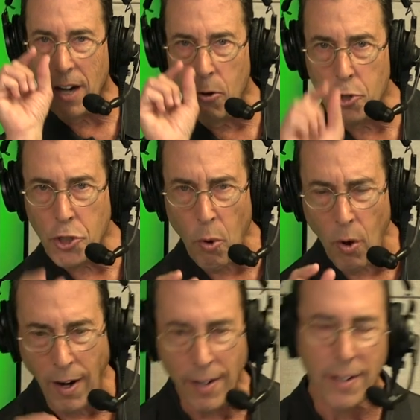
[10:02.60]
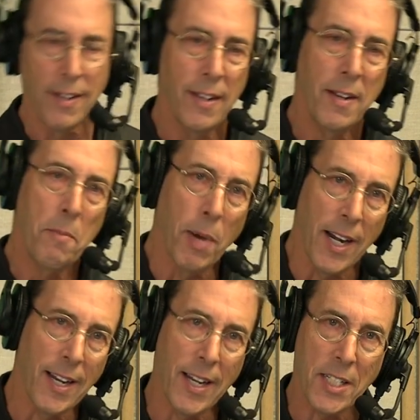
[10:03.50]
to go short. But
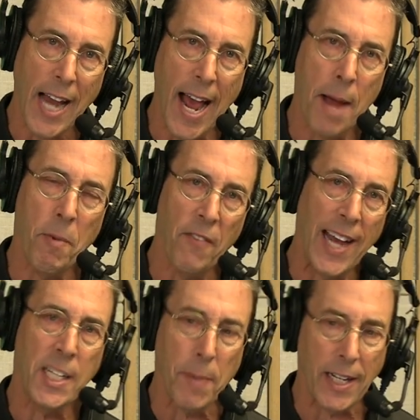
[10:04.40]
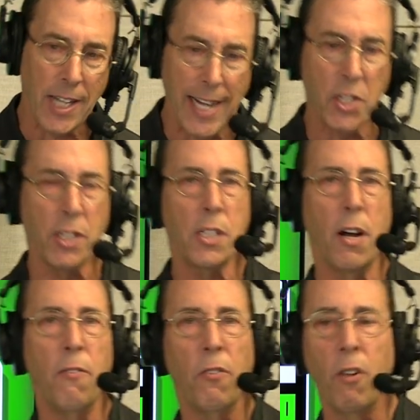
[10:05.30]
in a time of expectations
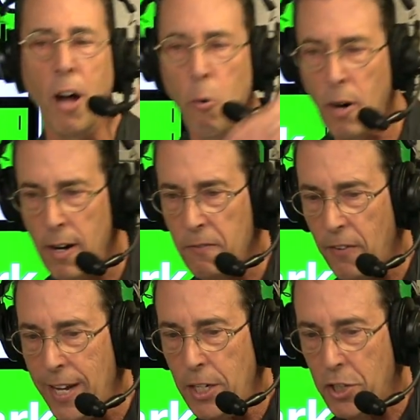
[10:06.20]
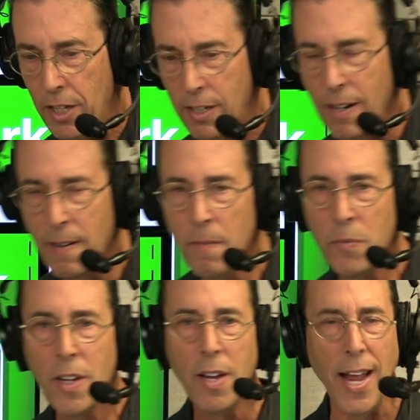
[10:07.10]
of lower inflation
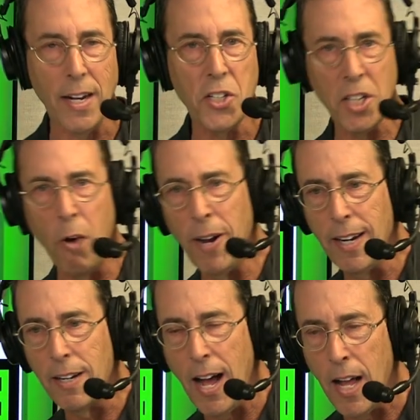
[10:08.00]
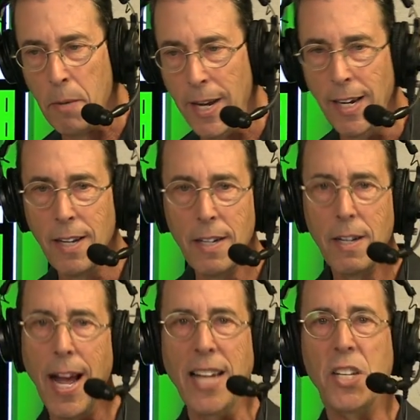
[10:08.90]
and a slowing economy,
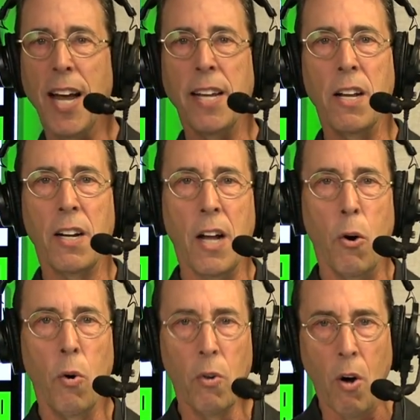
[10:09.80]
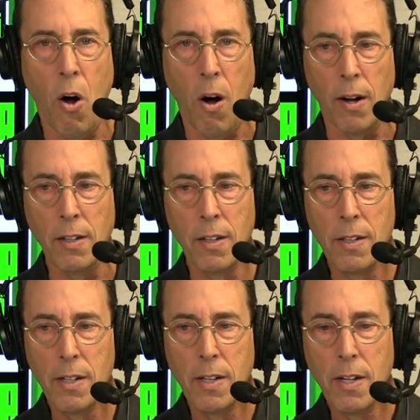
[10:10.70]
I'd tell you to go long.
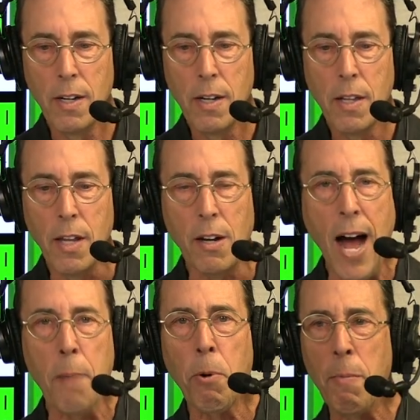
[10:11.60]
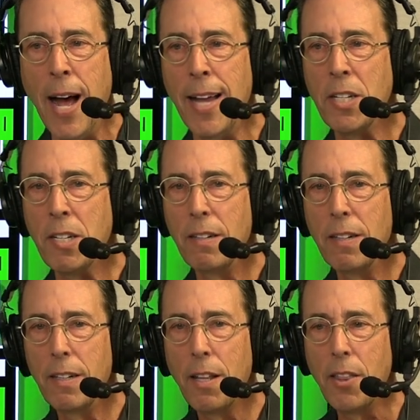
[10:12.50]
The compromise,
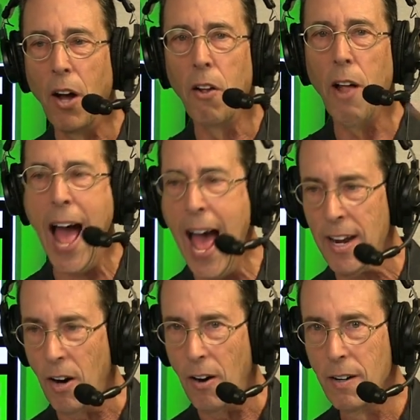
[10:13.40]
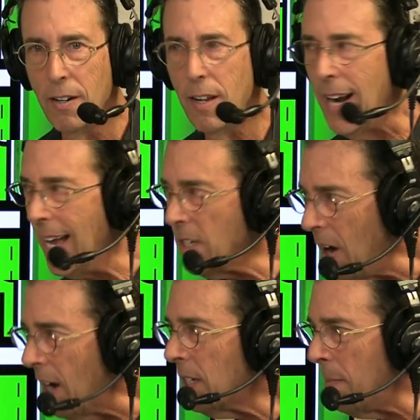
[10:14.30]
the ladder, And I
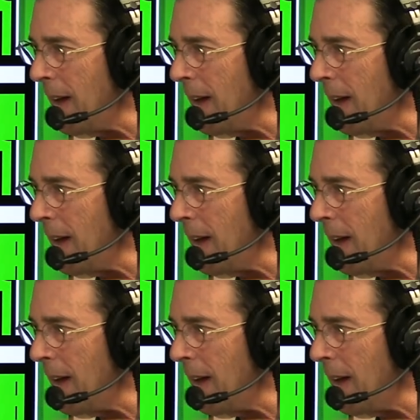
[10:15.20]
talked